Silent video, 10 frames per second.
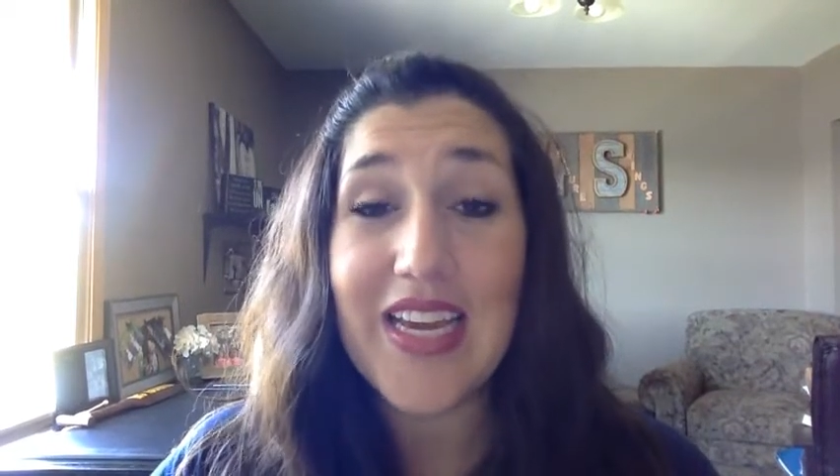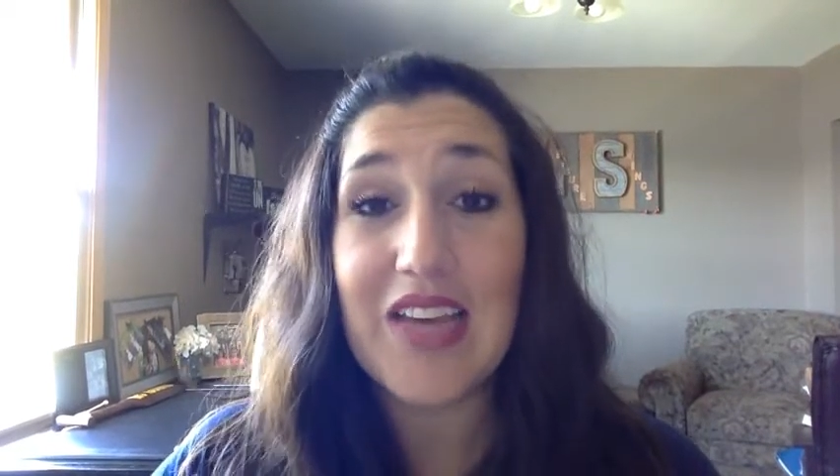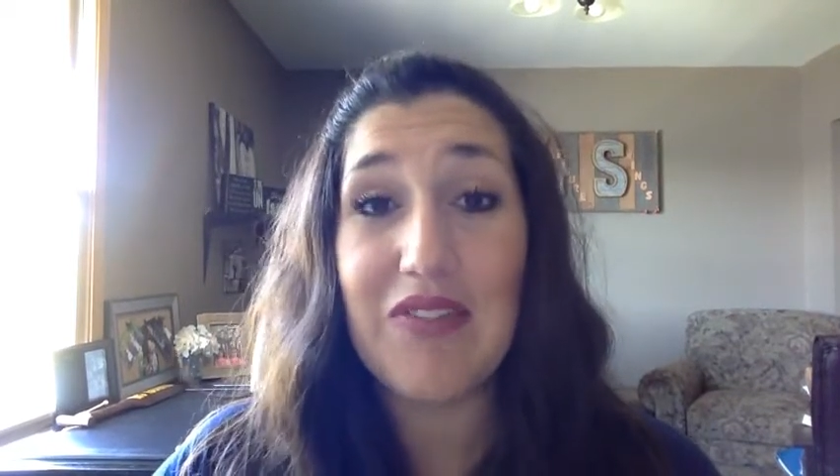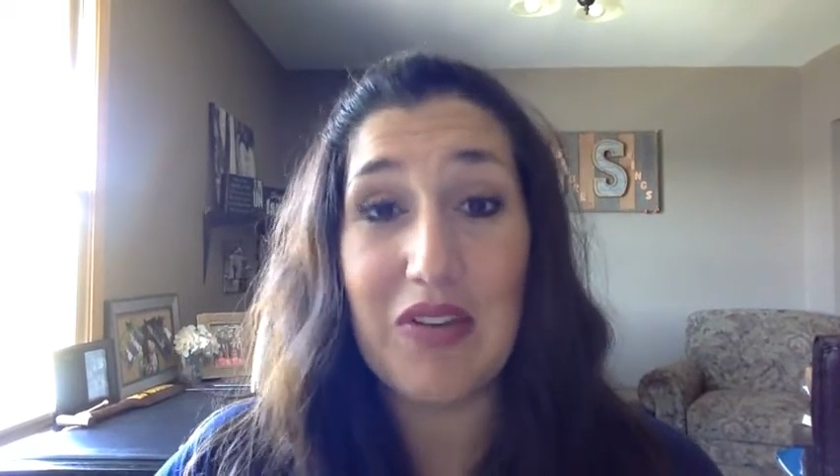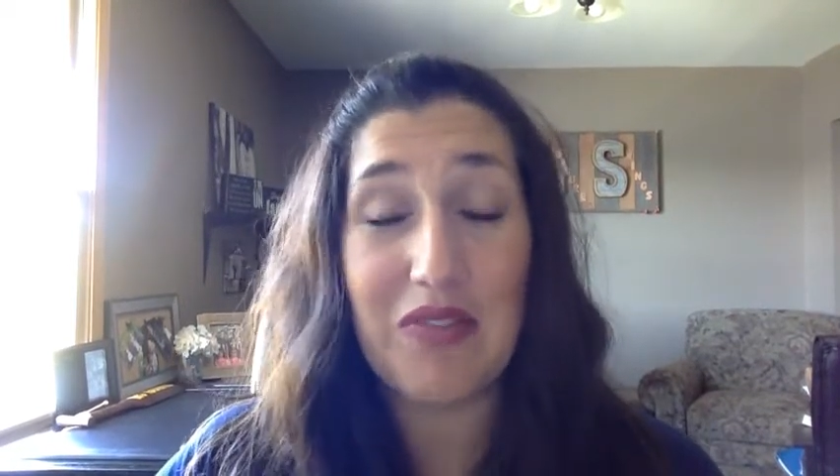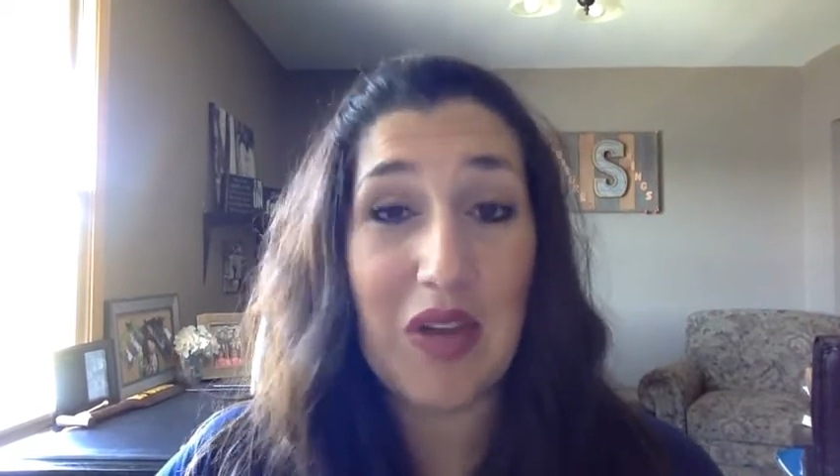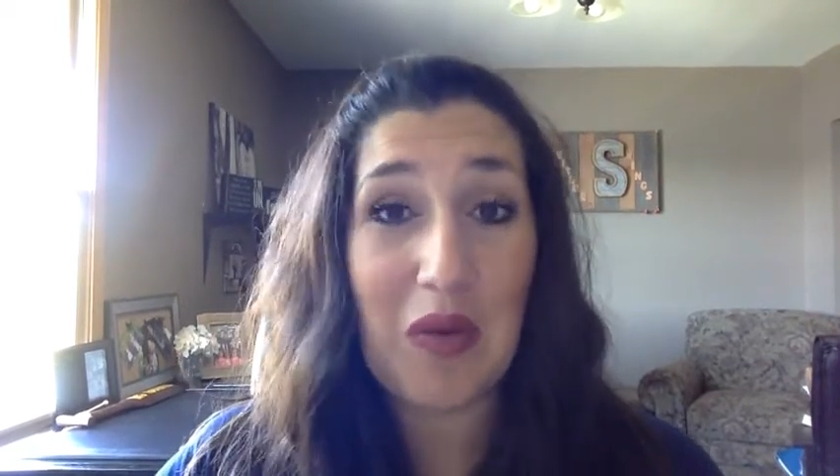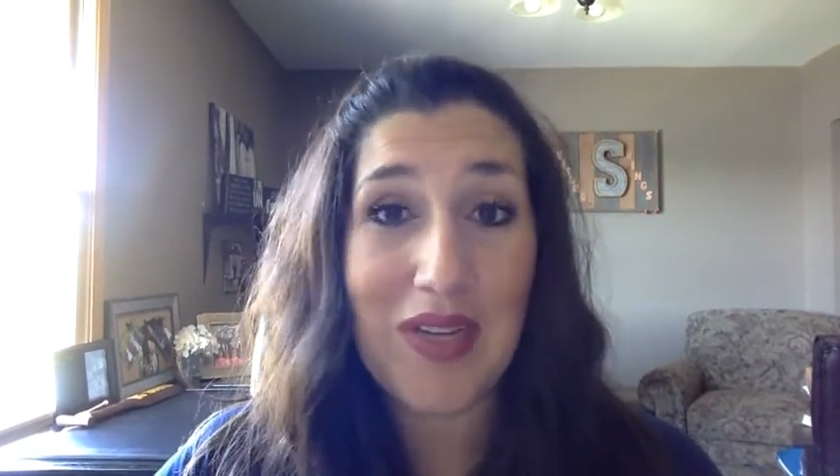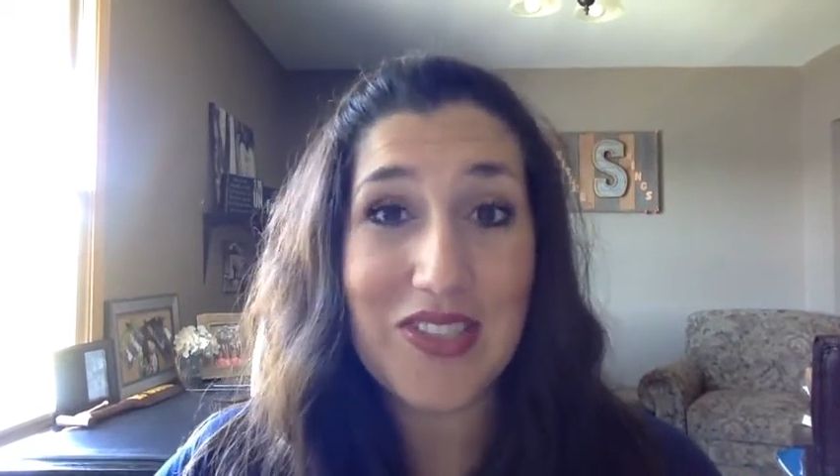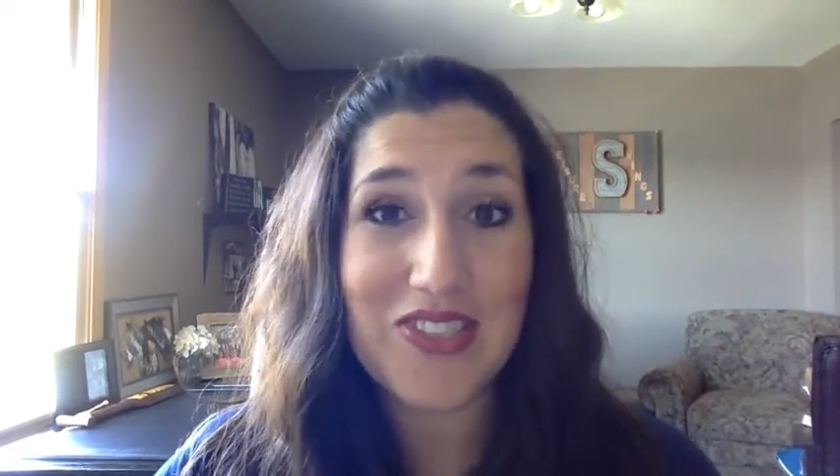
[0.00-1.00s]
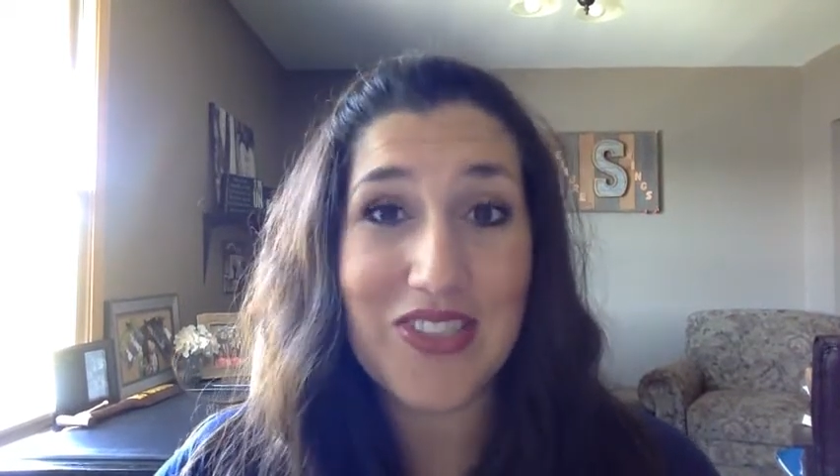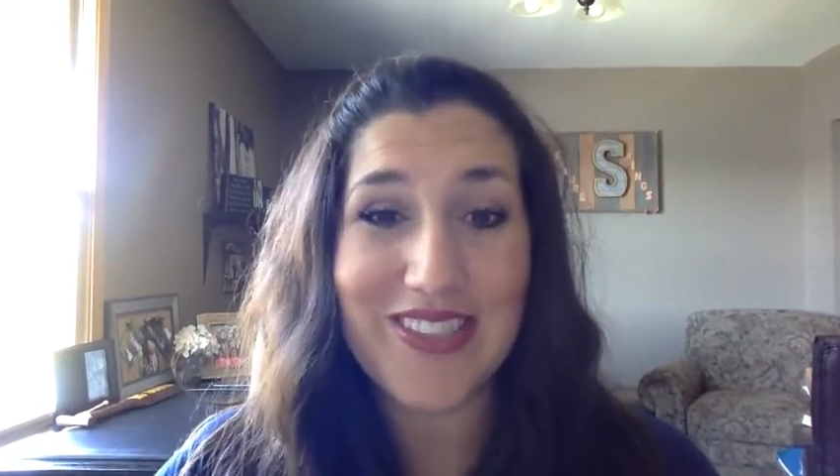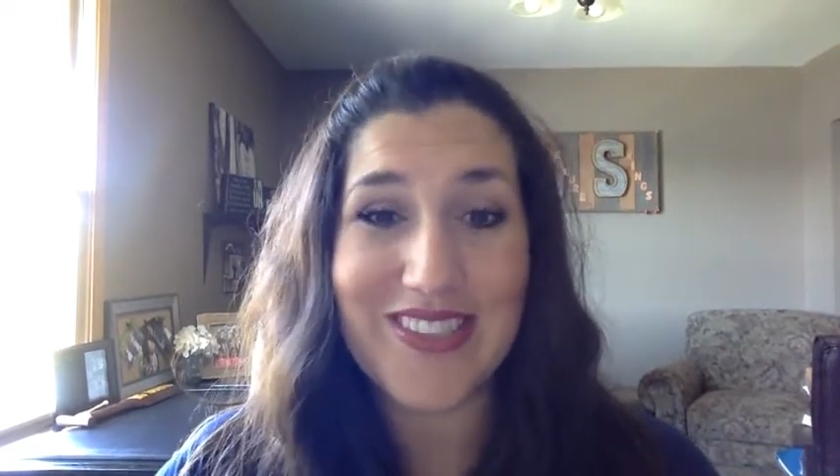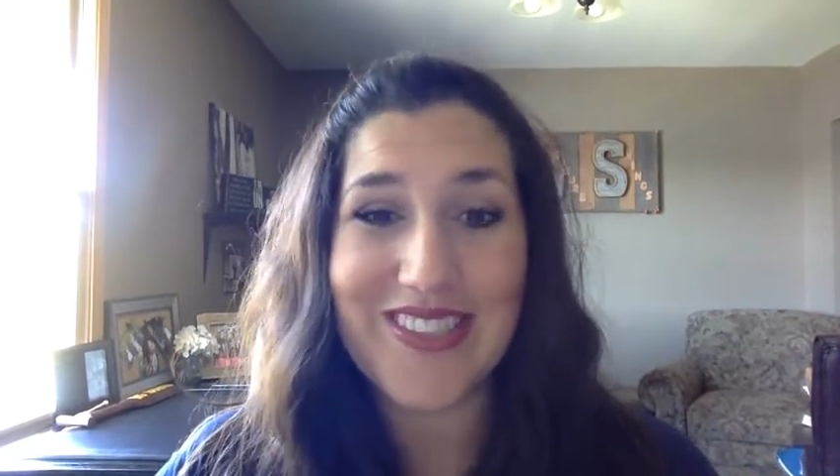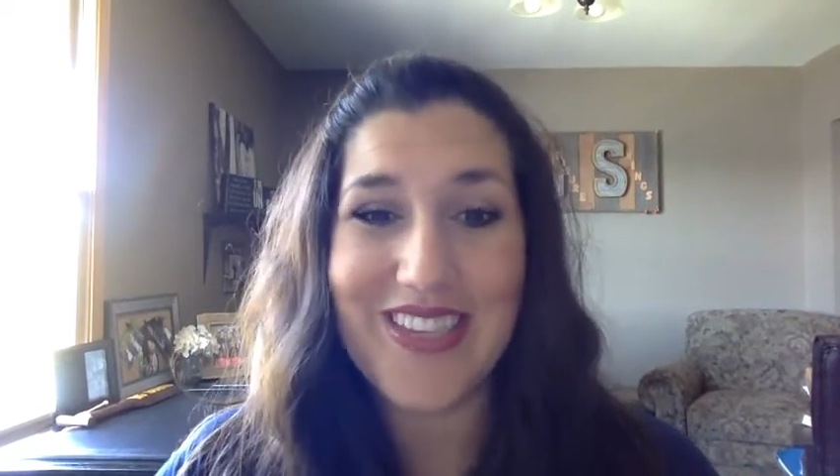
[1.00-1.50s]
if you have any
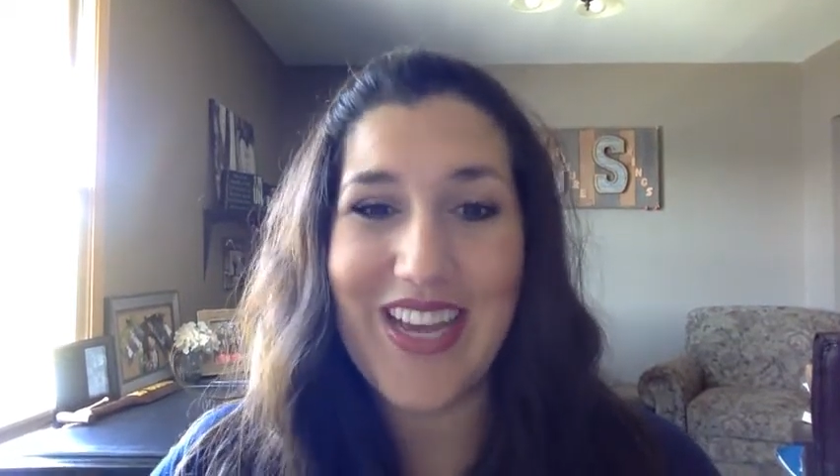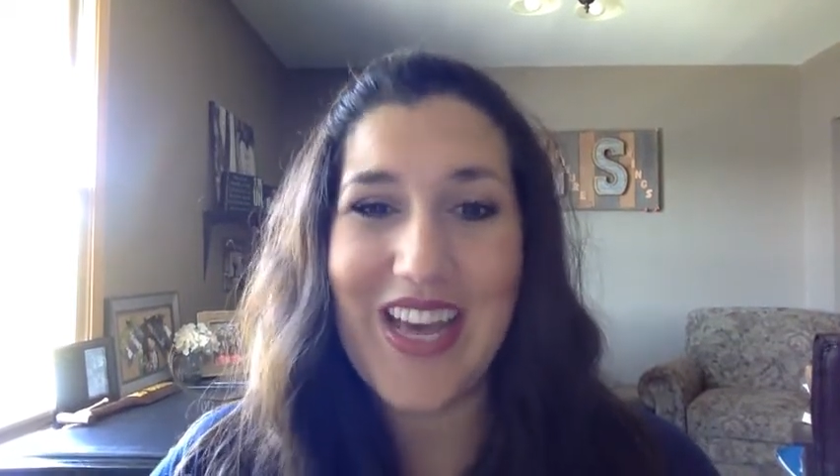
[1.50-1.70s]
questions.